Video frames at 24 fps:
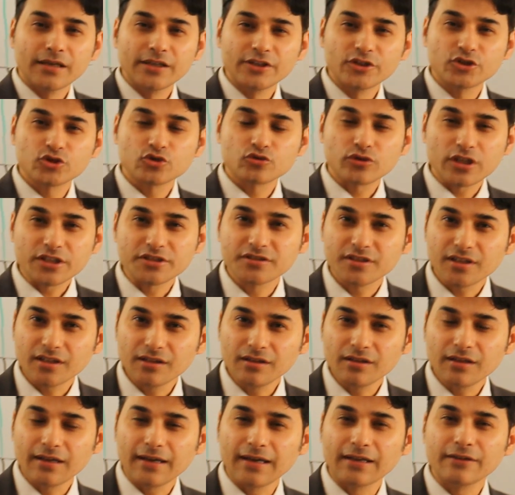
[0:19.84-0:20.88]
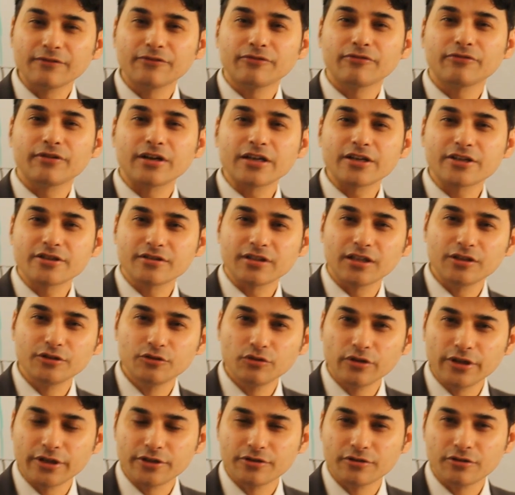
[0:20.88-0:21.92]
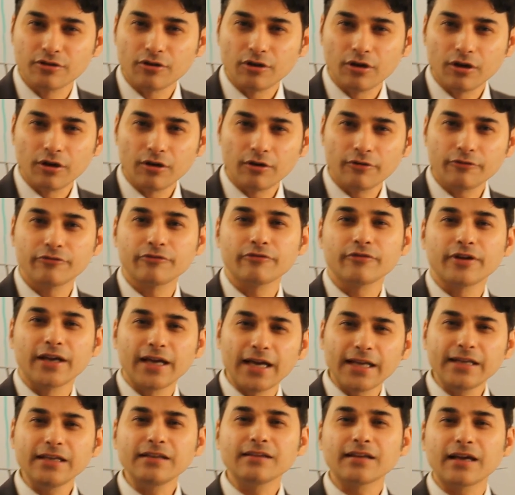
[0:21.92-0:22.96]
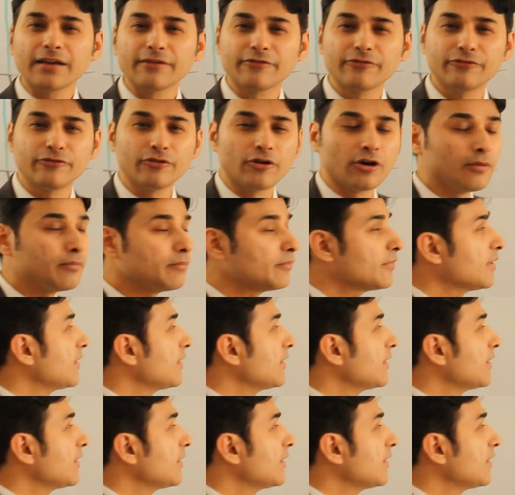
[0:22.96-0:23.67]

structural and functional unit of any life form